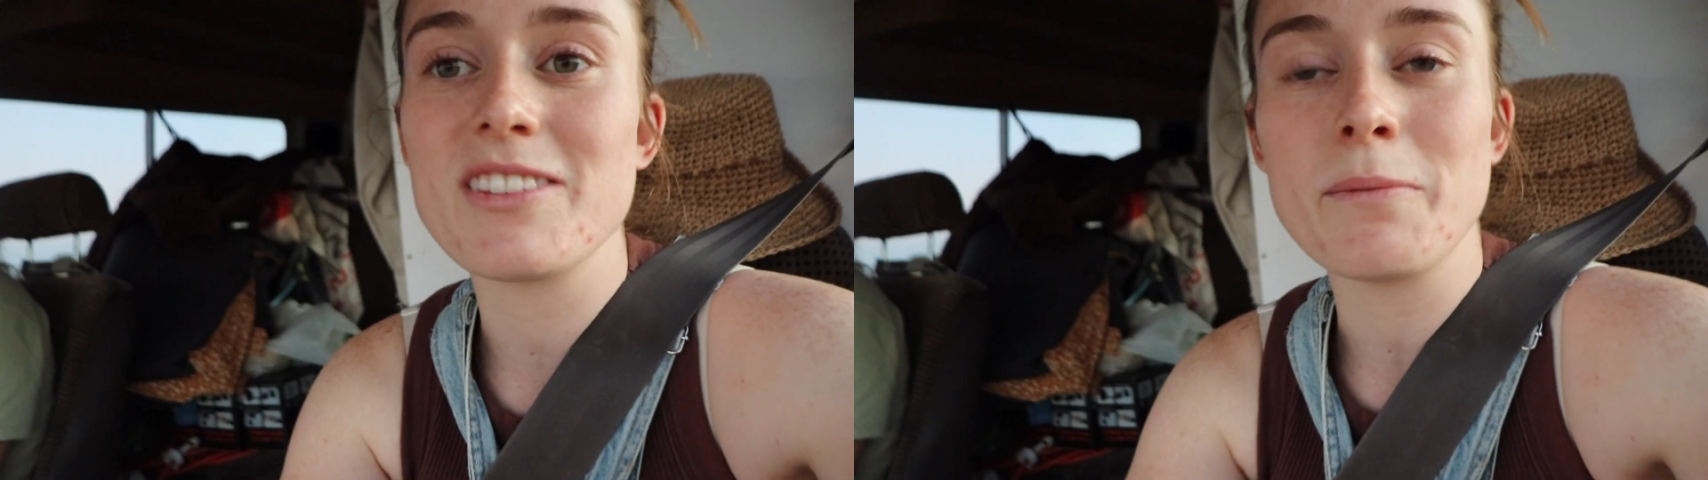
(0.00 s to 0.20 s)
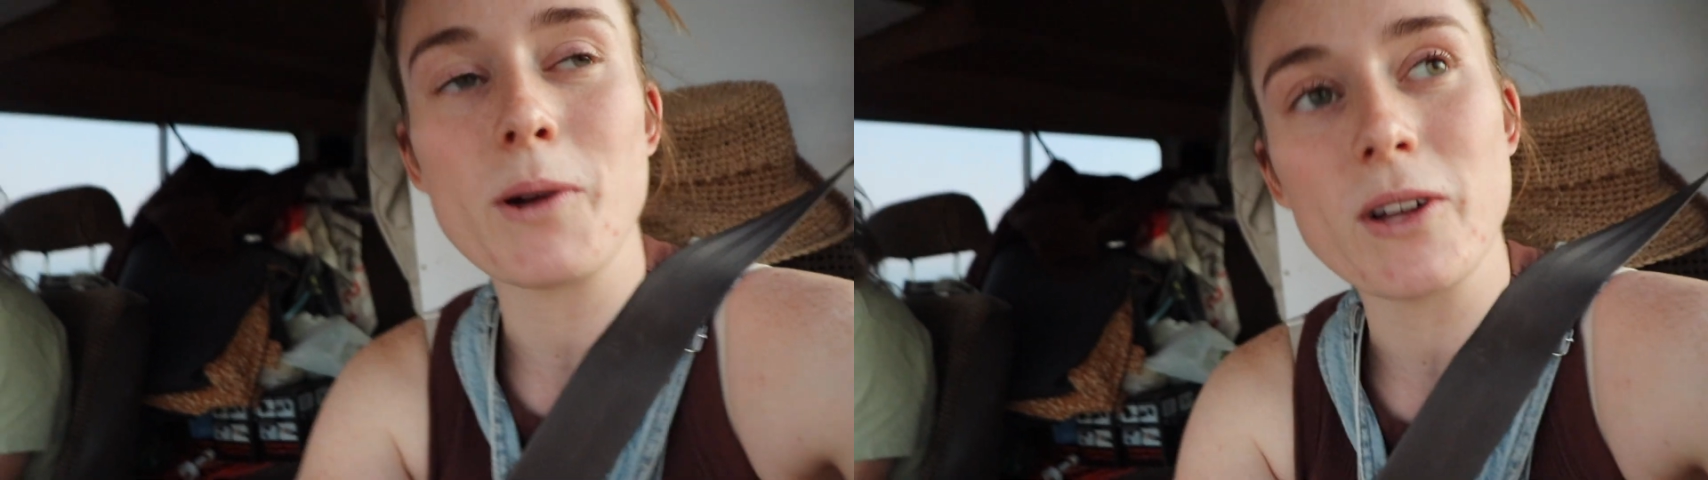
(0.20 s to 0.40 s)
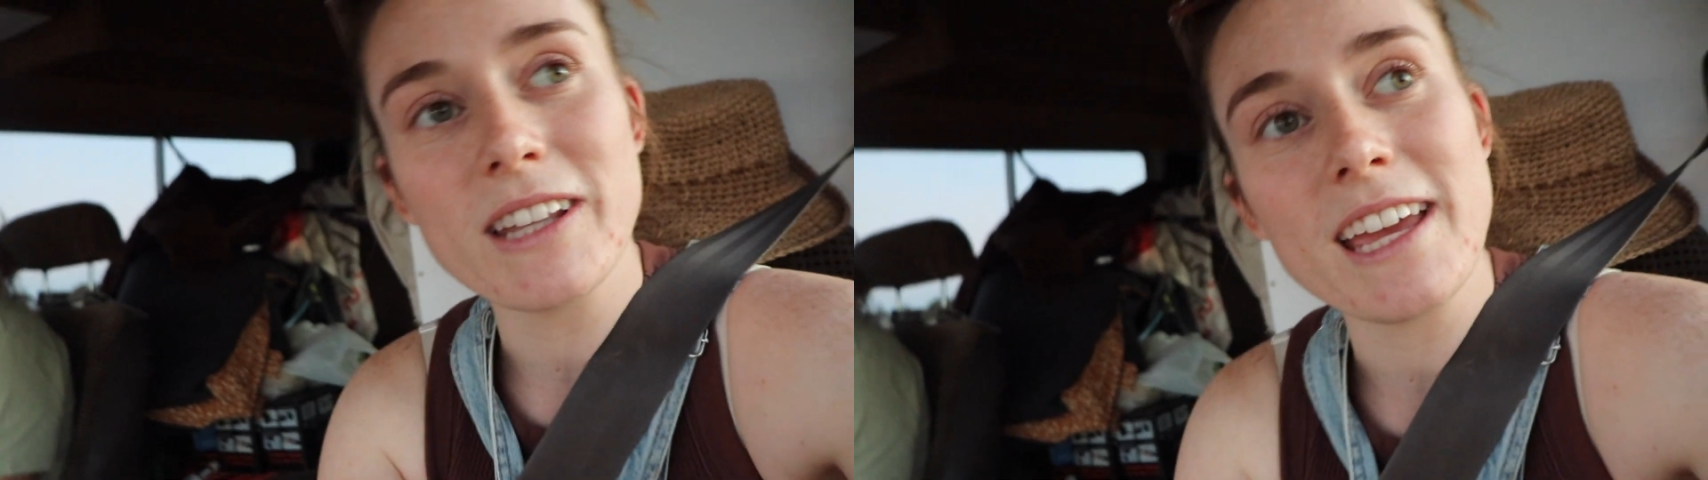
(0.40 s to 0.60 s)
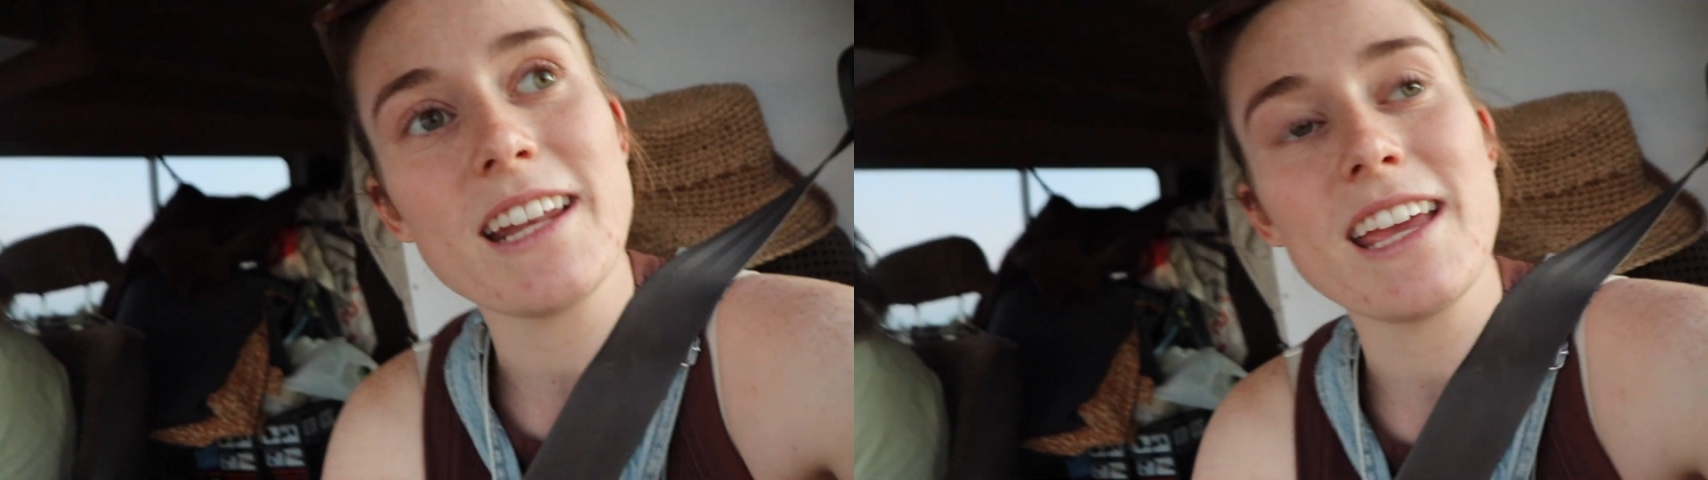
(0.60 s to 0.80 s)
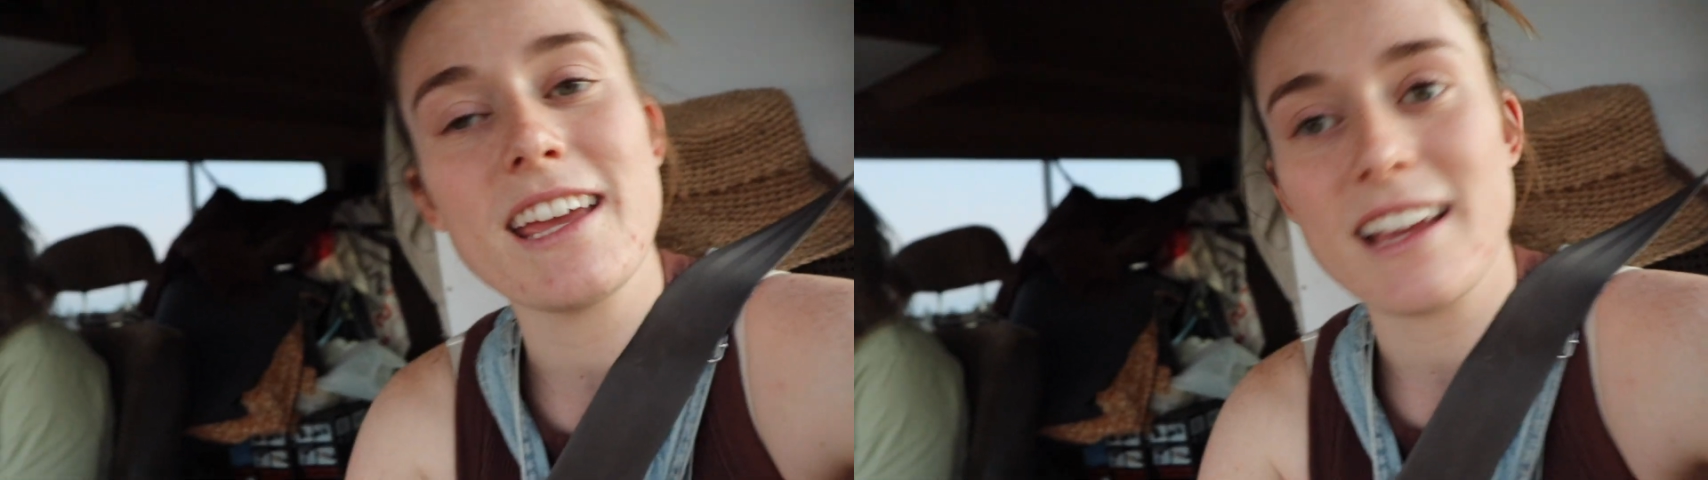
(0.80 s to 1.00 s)
and
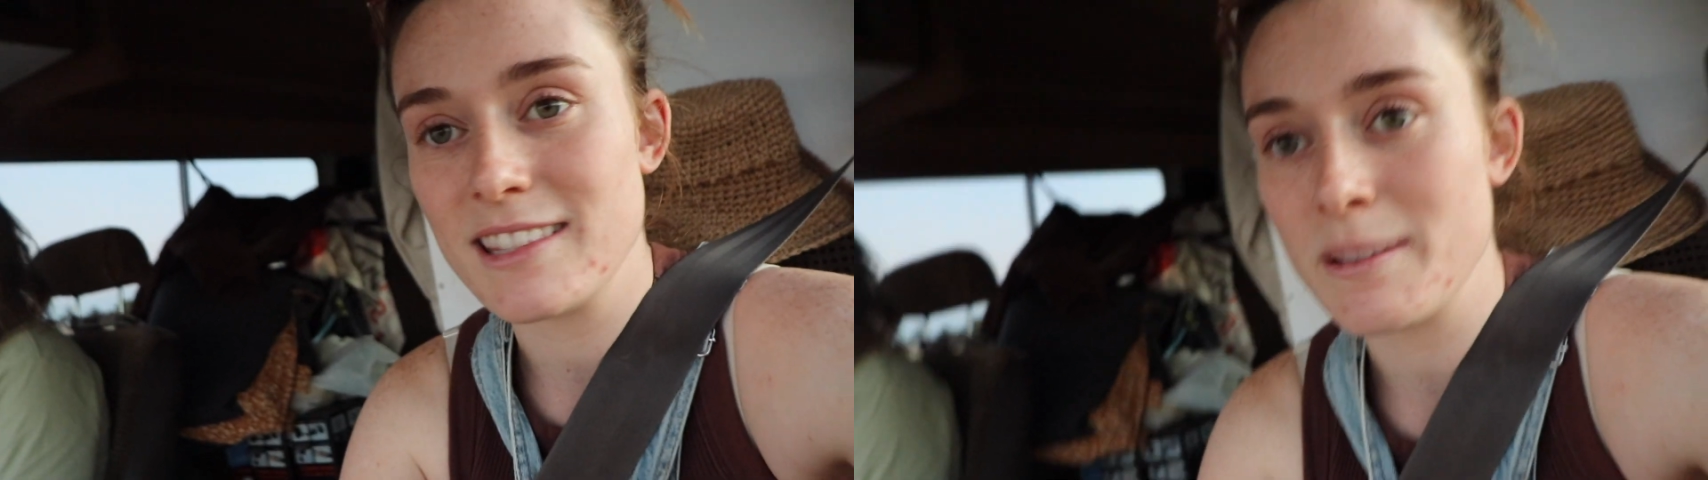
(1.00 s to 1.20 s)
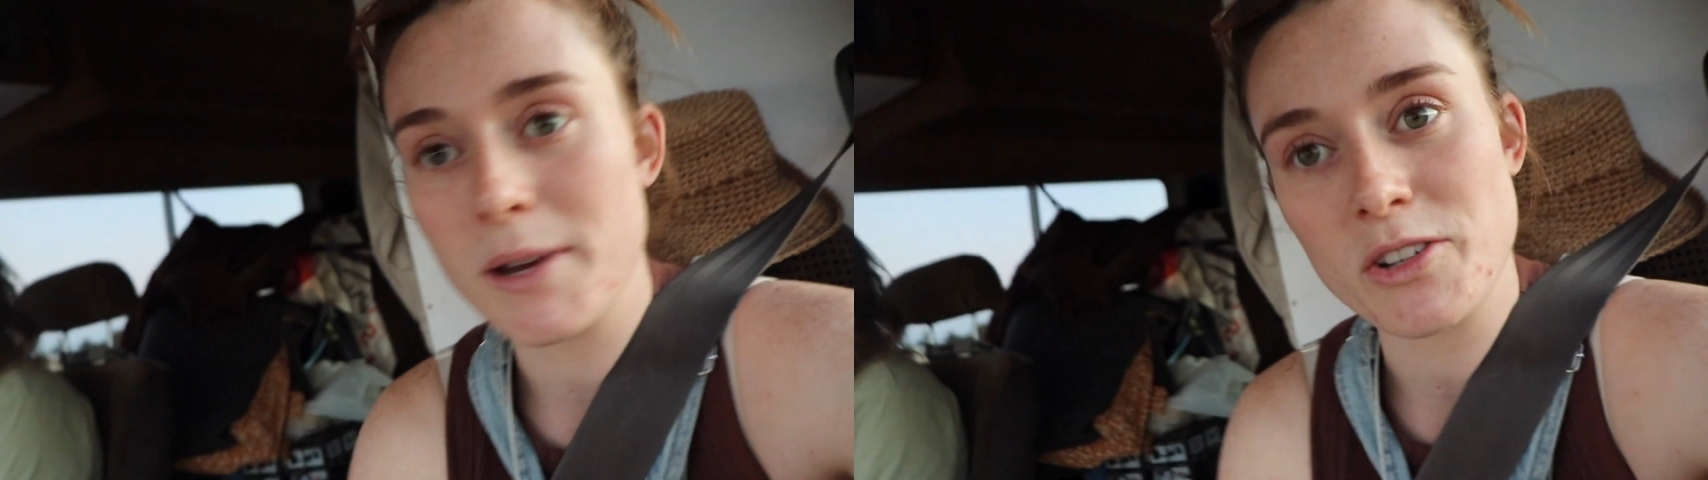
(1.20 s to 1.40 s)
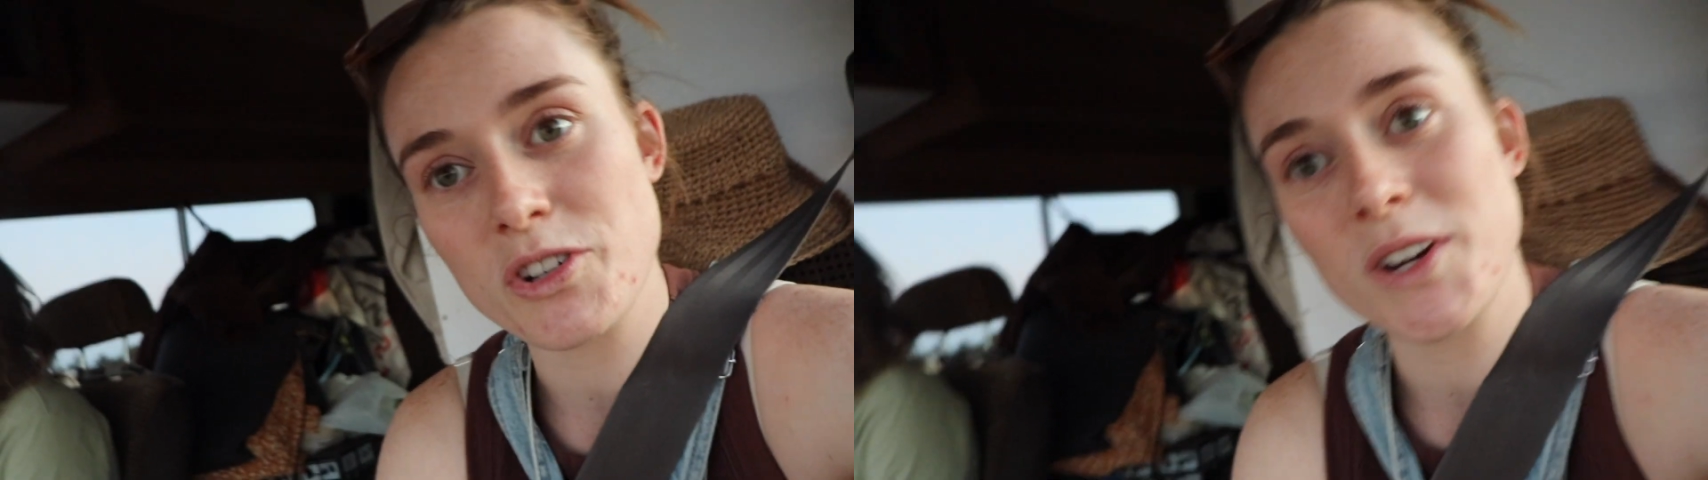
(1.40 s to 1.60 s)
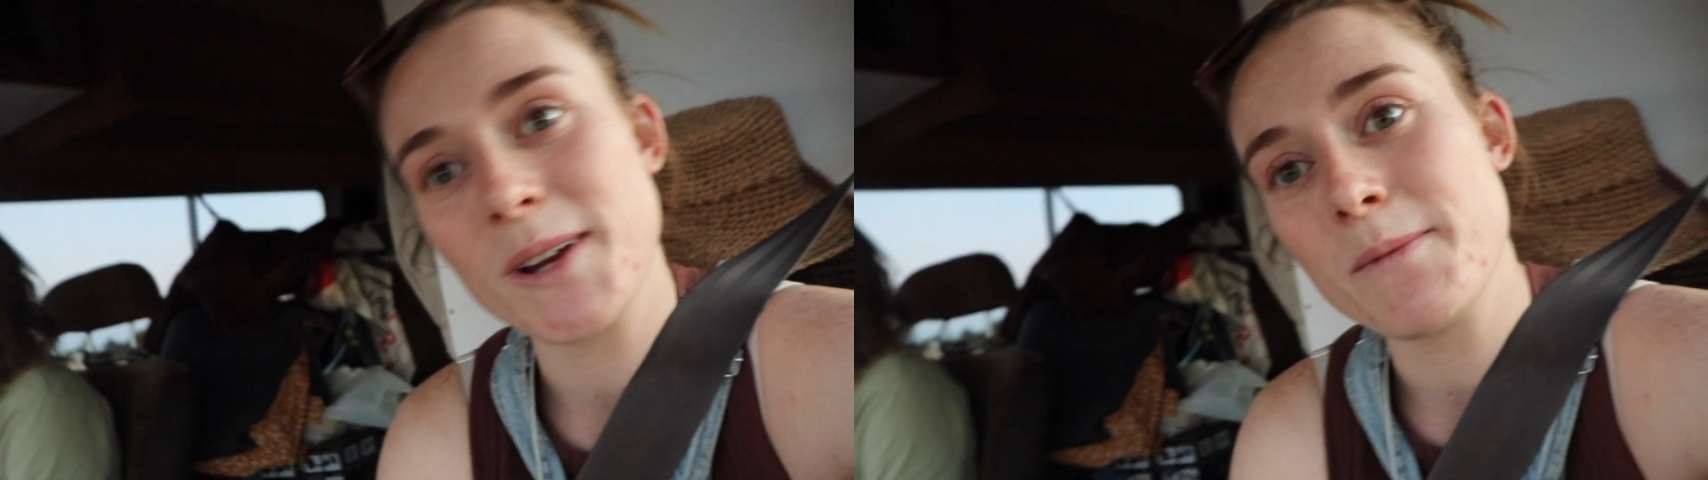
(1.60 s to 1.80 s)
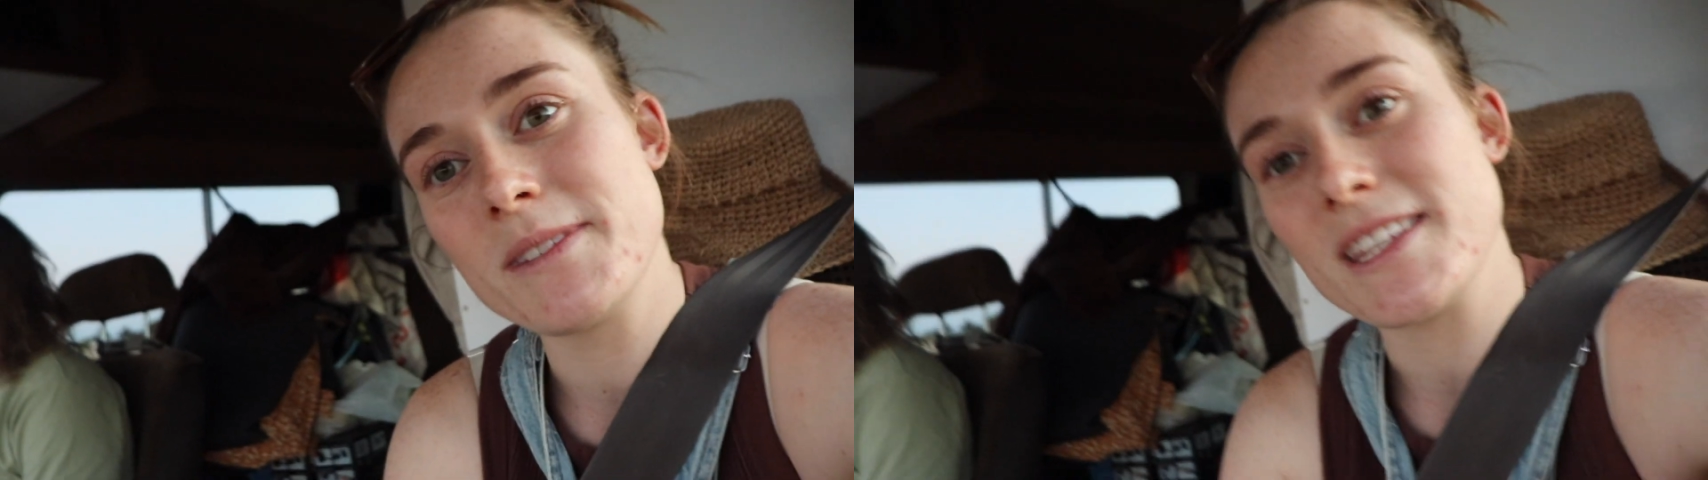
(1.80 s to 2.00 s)
broccolini and some
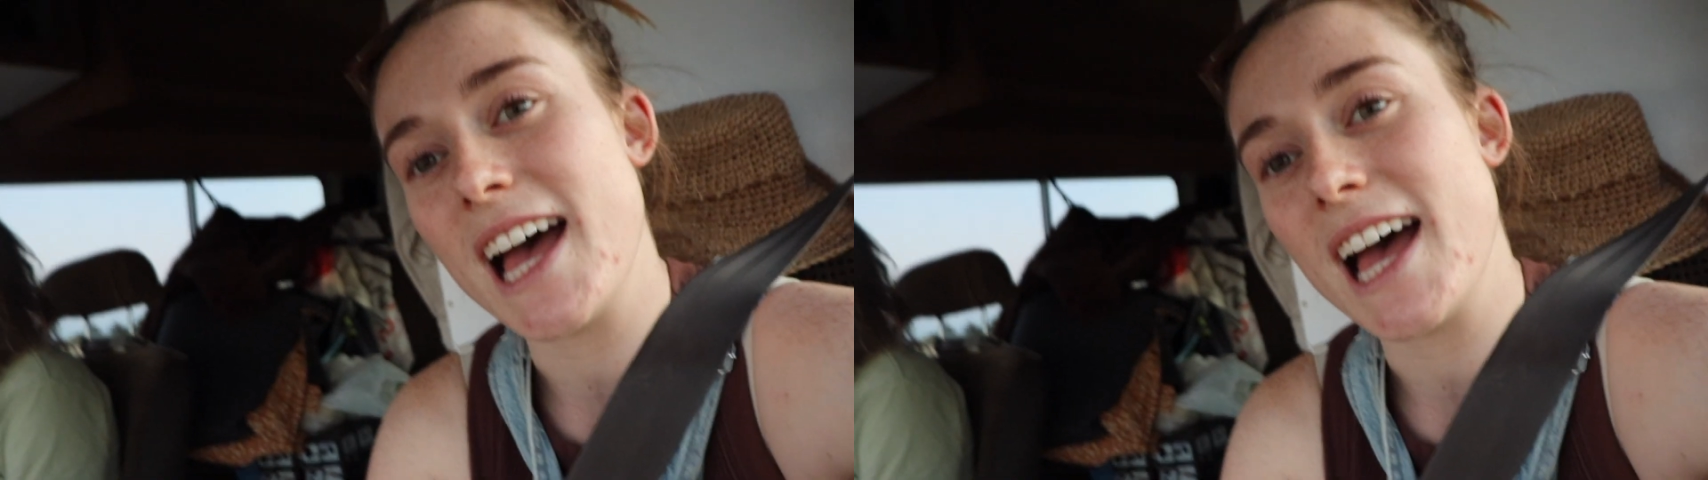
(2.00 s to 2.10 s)
mushrooms